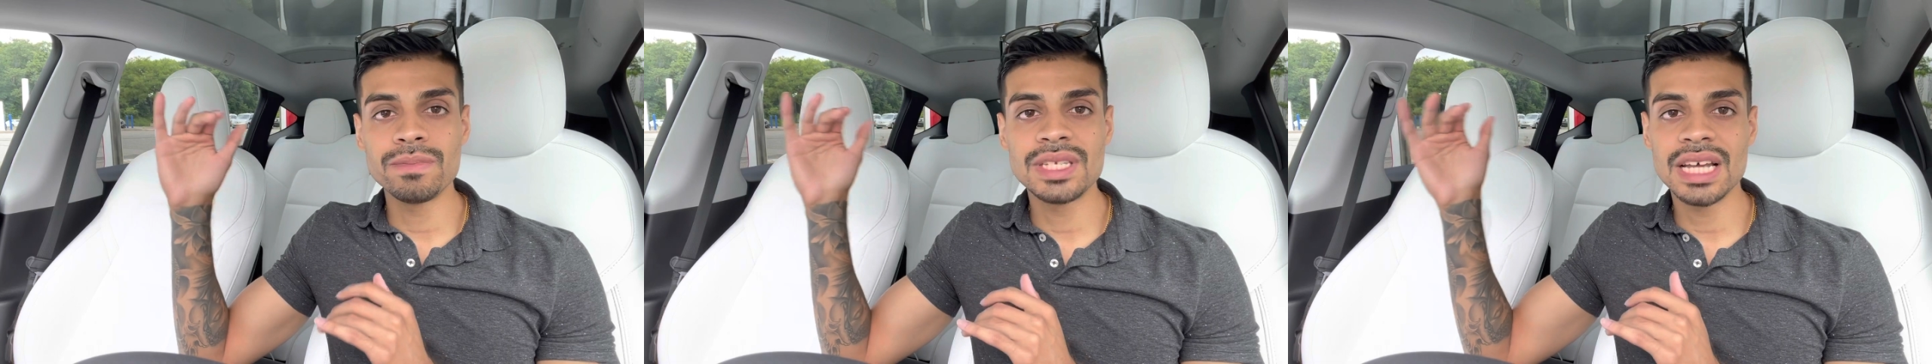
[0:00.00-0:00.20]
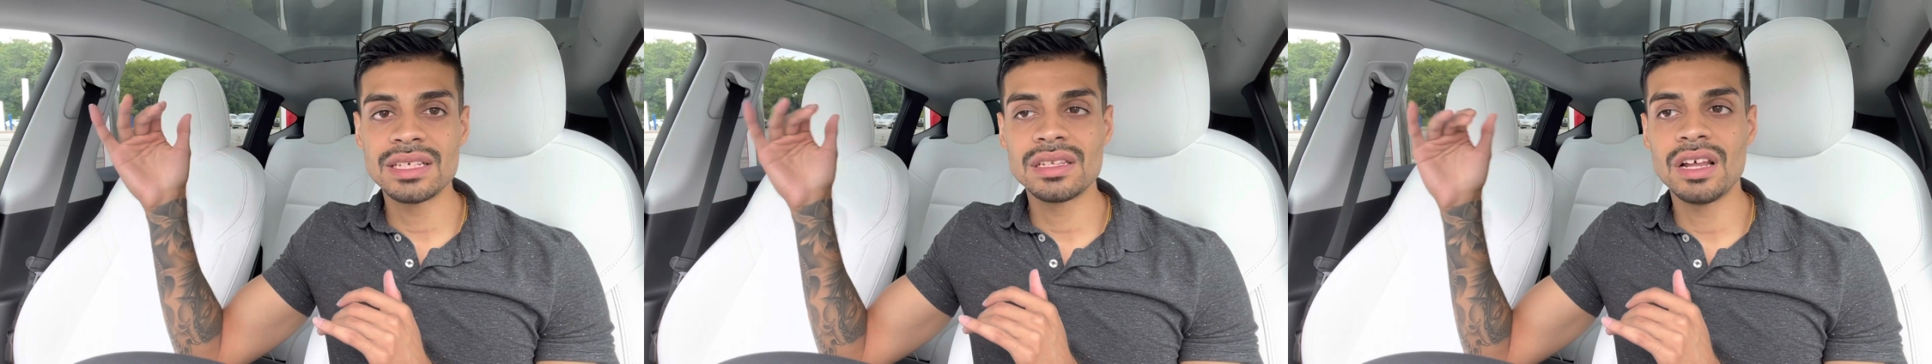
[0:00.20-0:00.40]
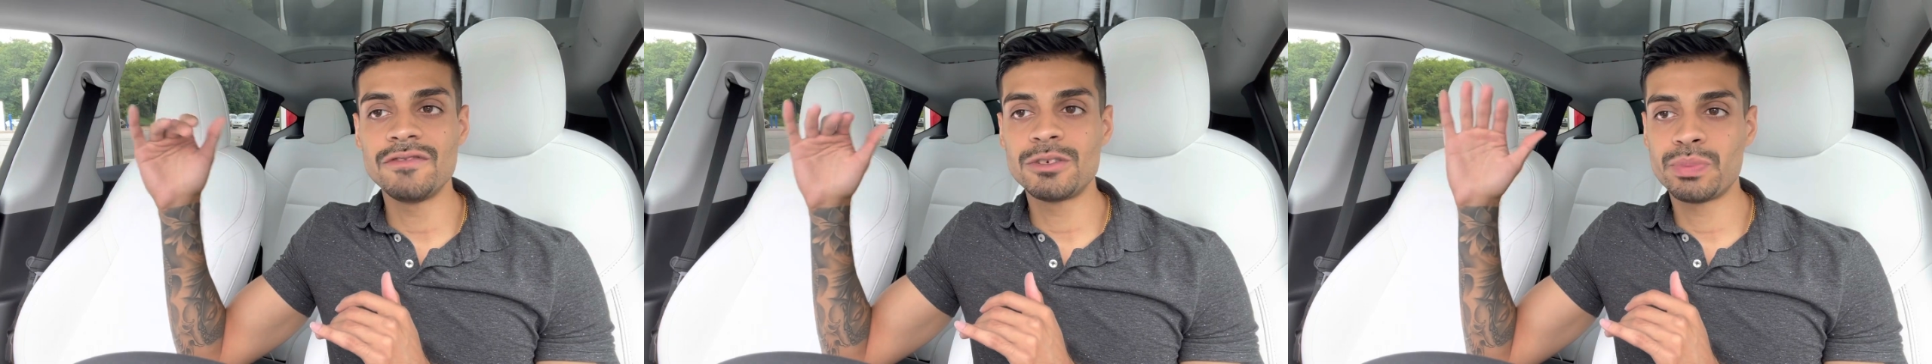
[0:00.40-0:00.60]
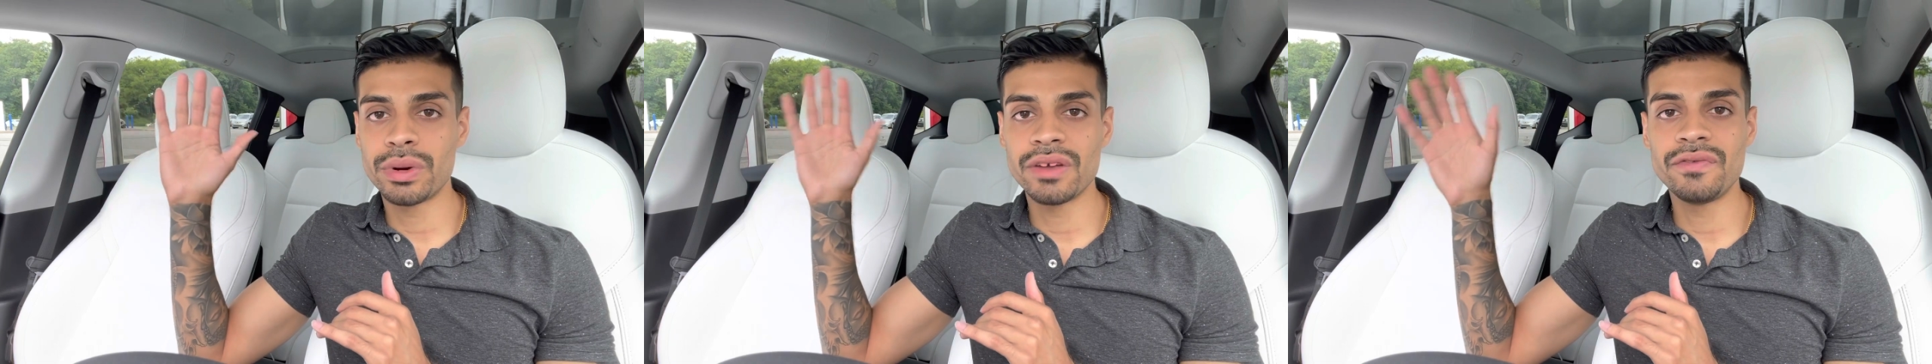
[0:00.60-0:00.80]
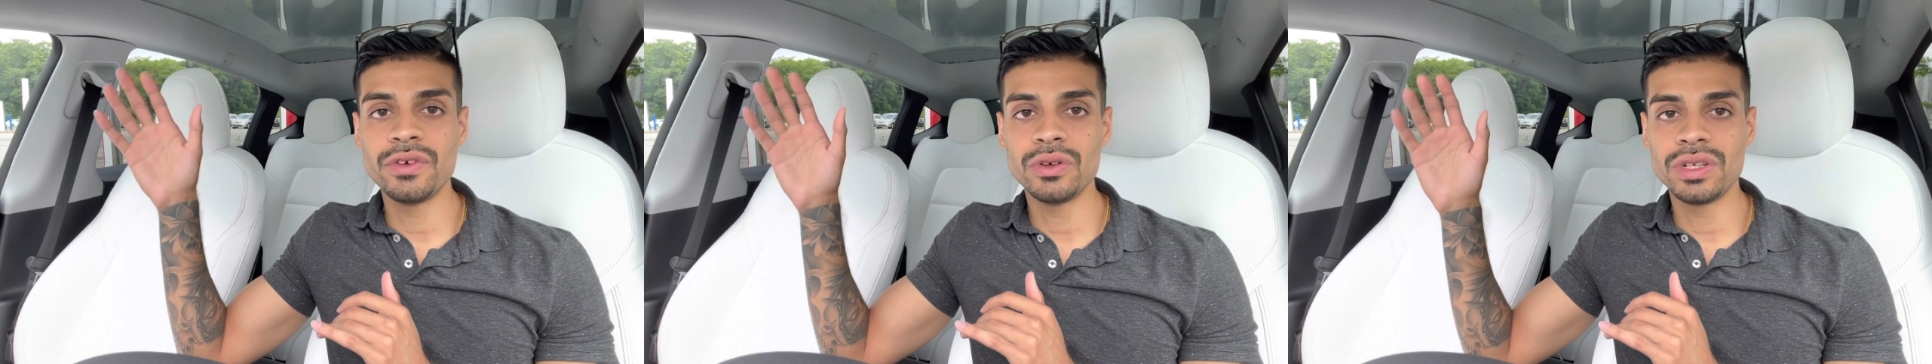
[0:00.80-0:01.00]
Tesla of
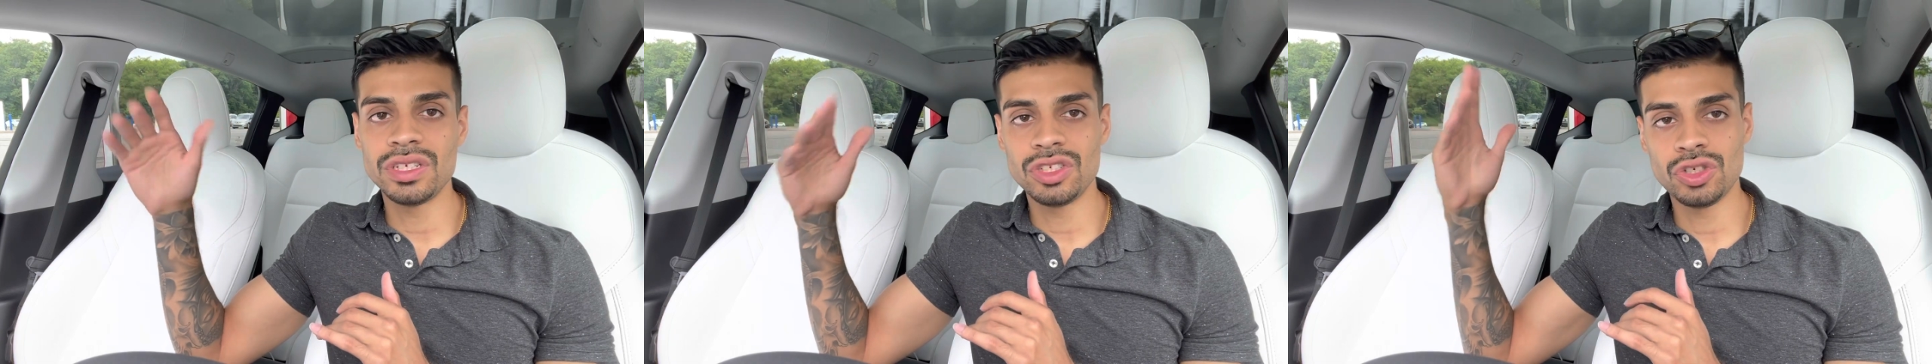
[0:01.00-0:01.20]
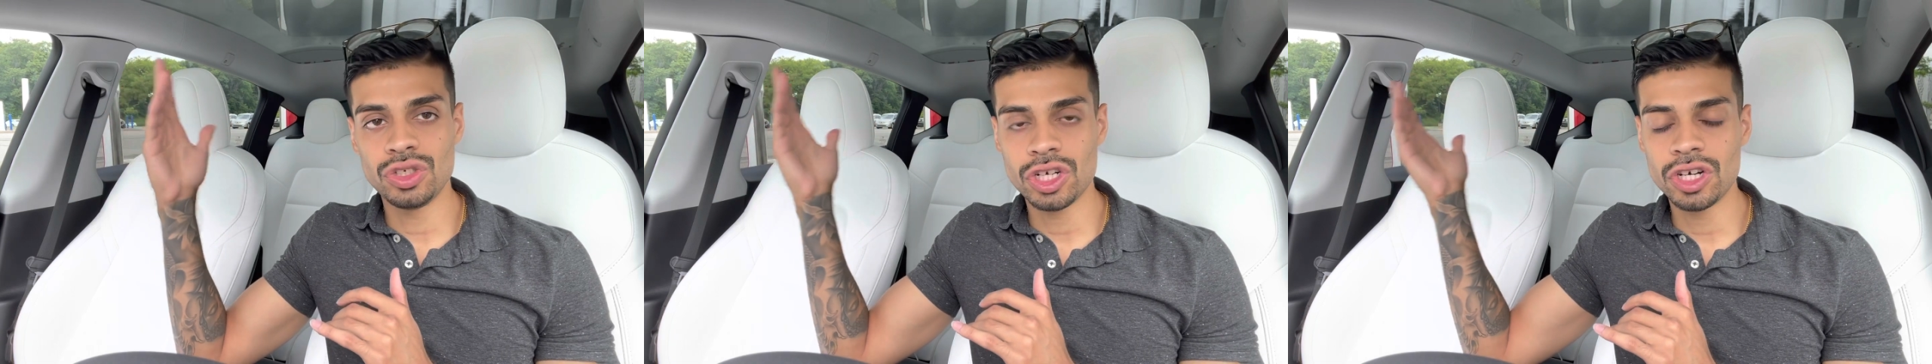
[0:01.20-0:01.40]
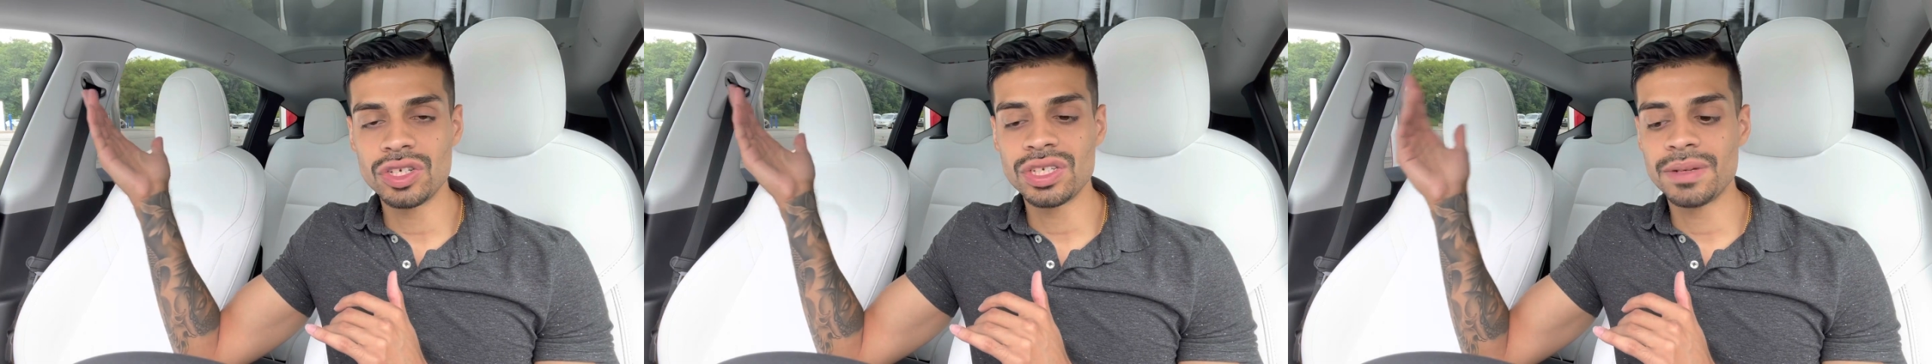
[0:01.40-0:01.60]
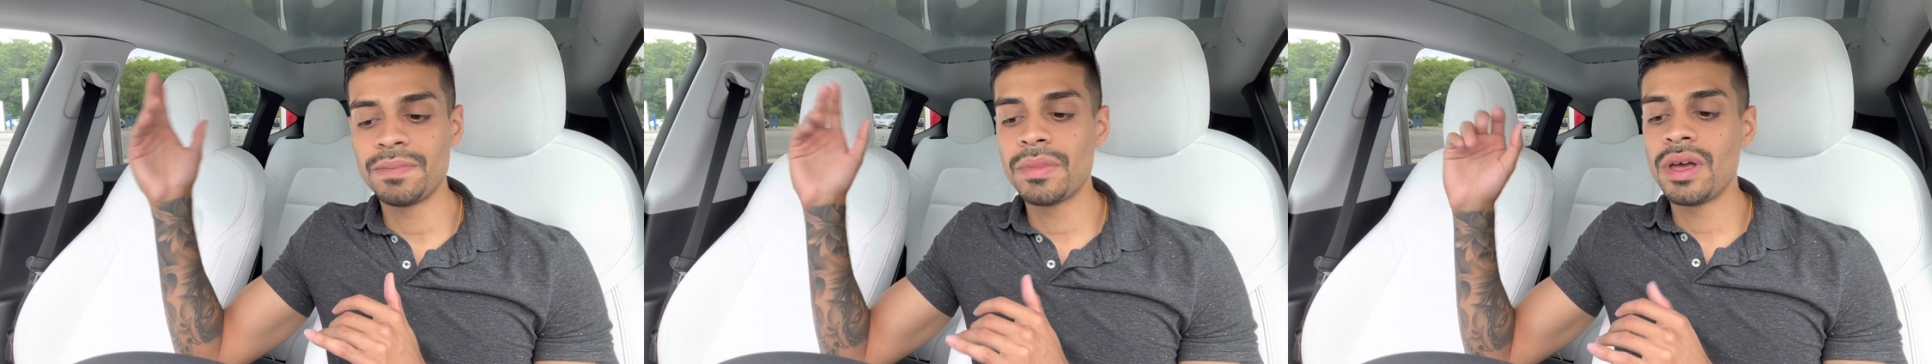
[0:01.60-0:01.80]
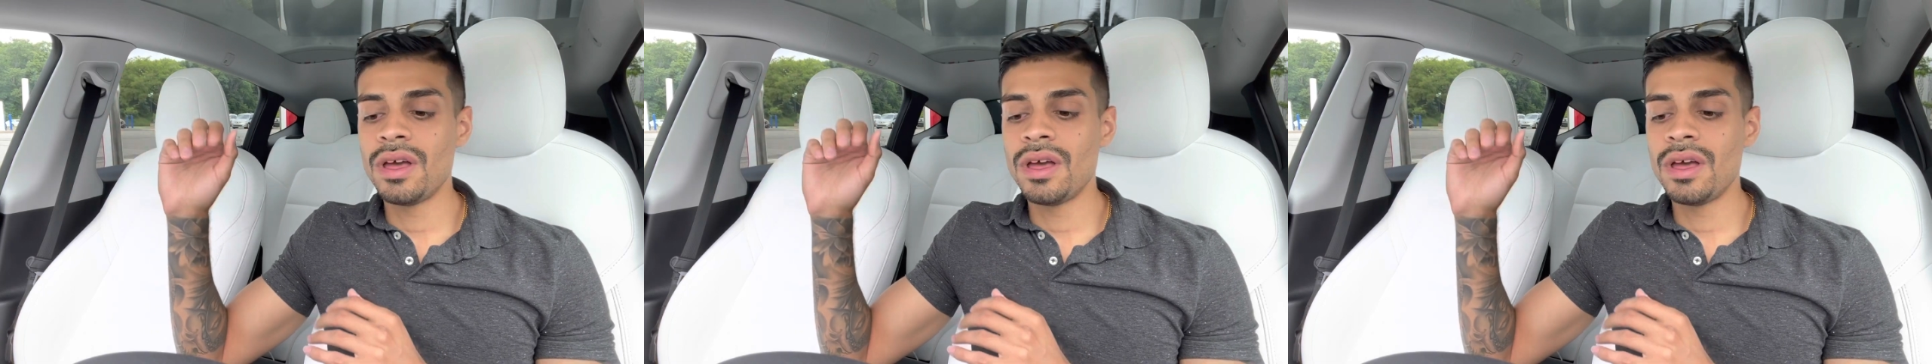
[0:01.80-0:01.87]
Springfield in New Jersey.